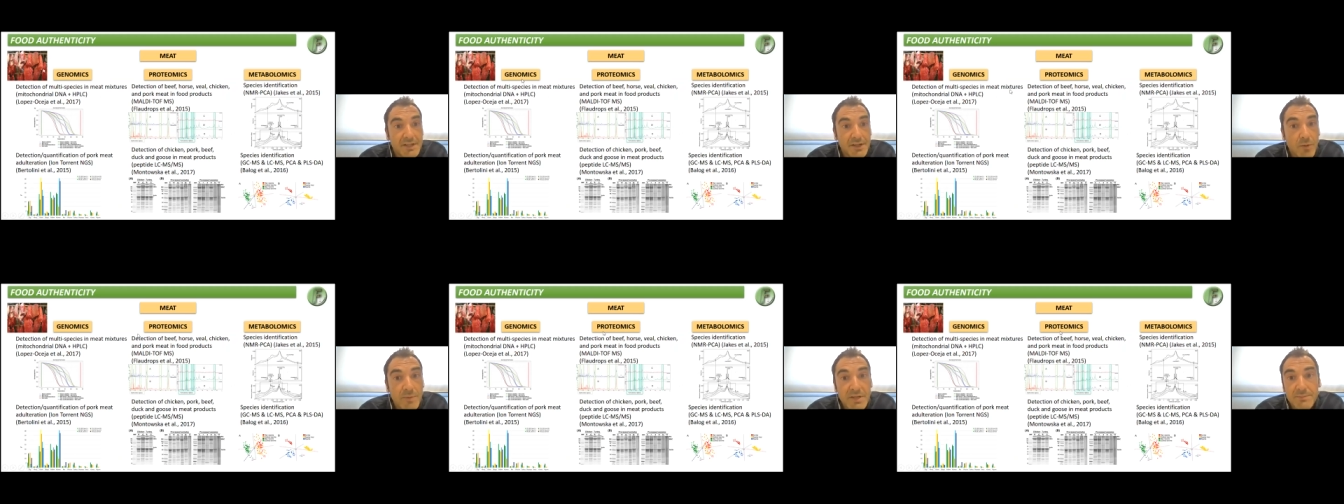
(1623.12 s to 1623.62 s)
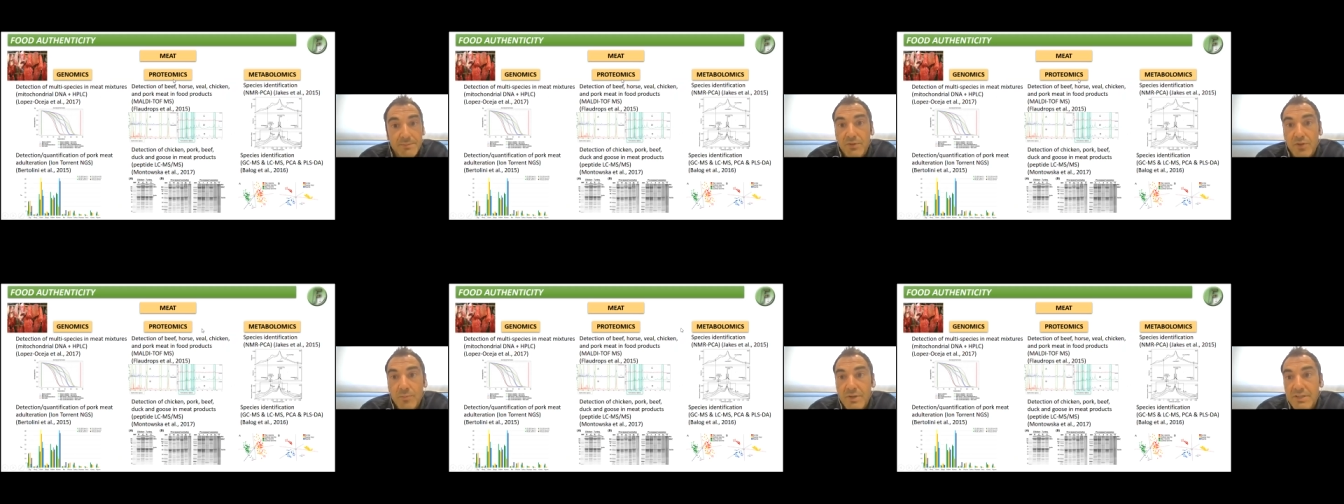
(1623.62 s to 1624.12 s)
genomics,
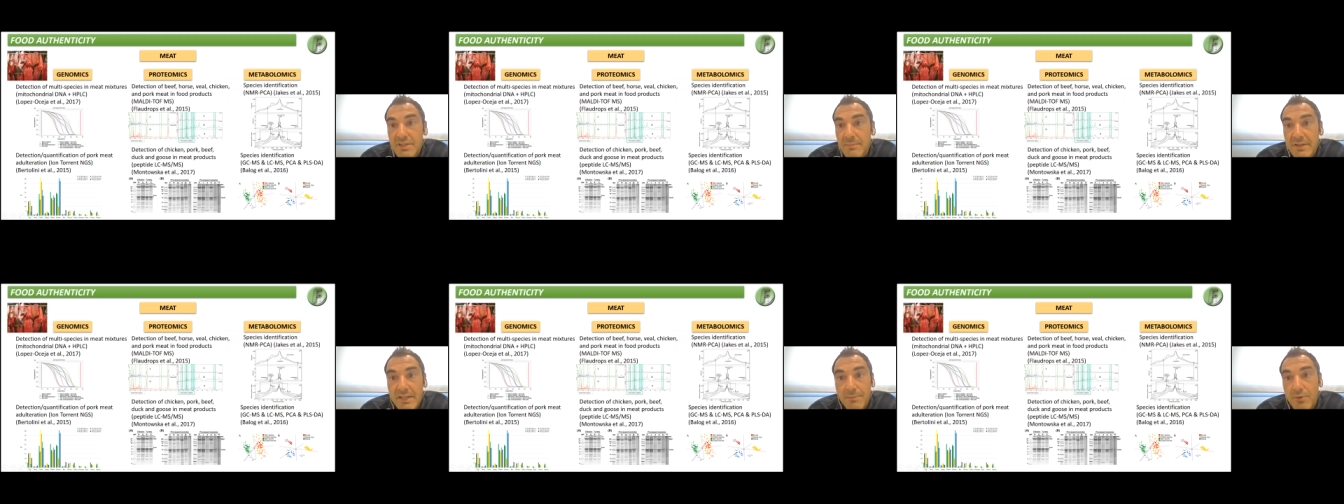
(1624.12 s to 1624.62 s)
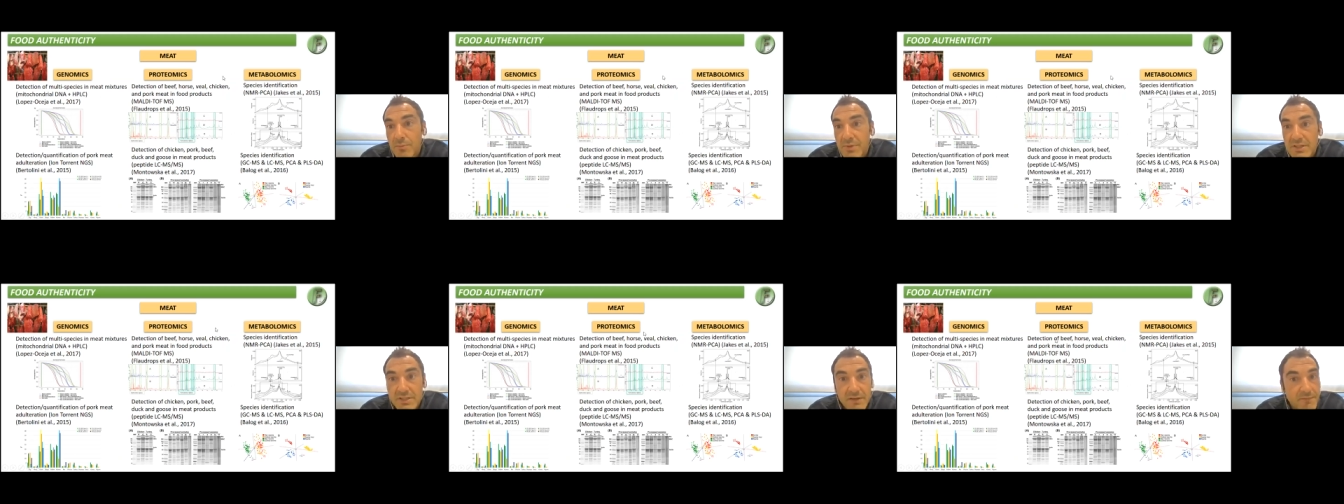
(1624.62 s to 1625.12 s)
proteomics, and
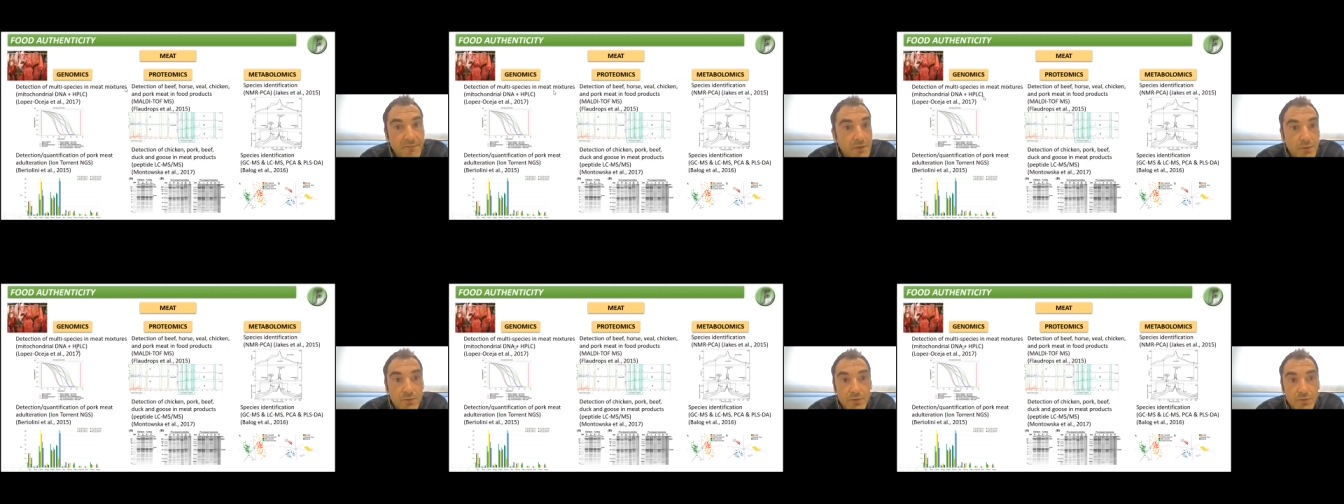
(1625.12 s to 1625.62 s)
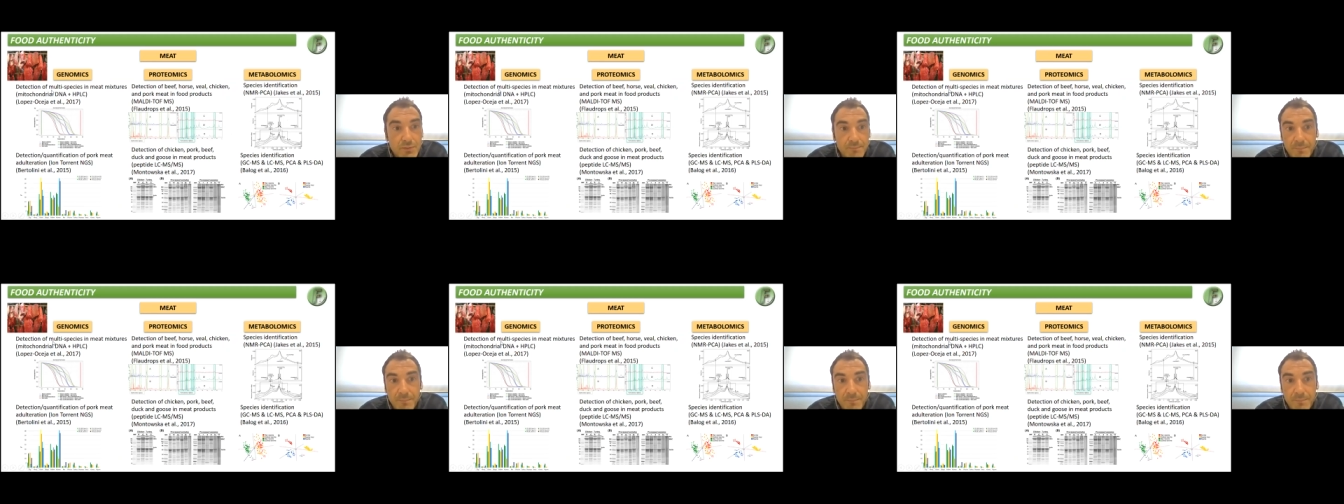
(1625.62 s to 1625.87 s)
metabolomics have been used,